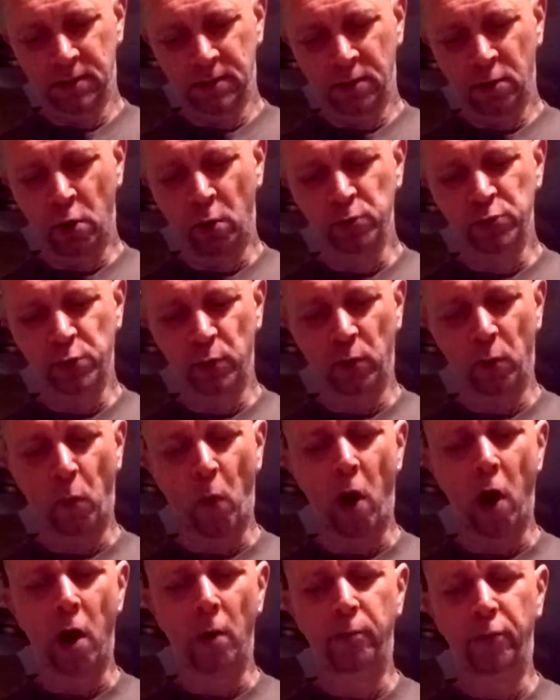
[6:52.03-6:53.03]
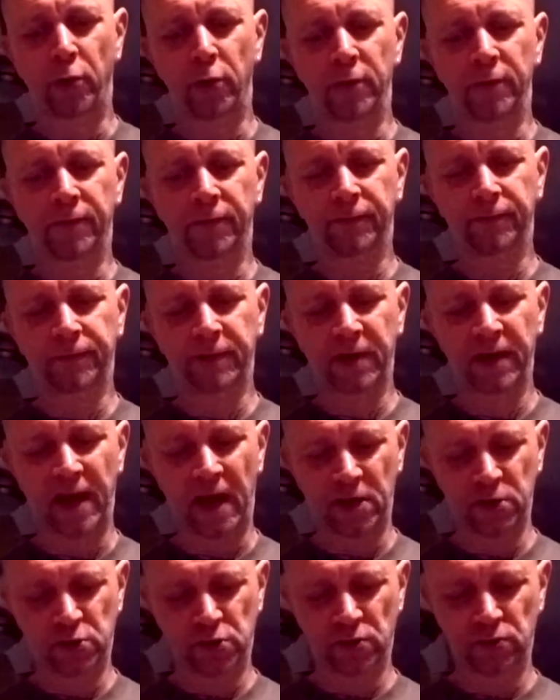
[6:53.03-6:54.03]
Comes with a waterproof
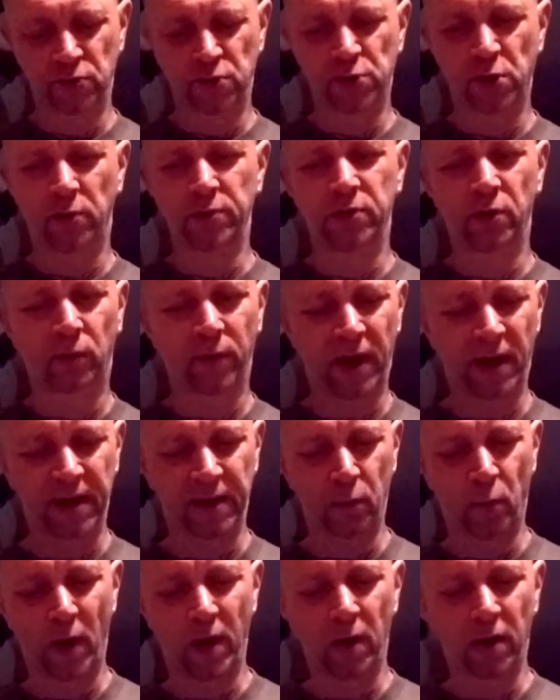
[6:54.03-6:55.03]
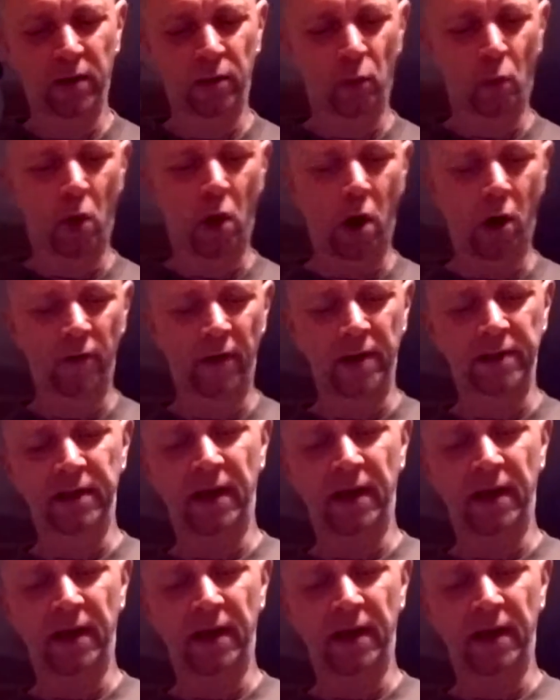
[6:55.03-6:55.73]
connection so you don't get any water in,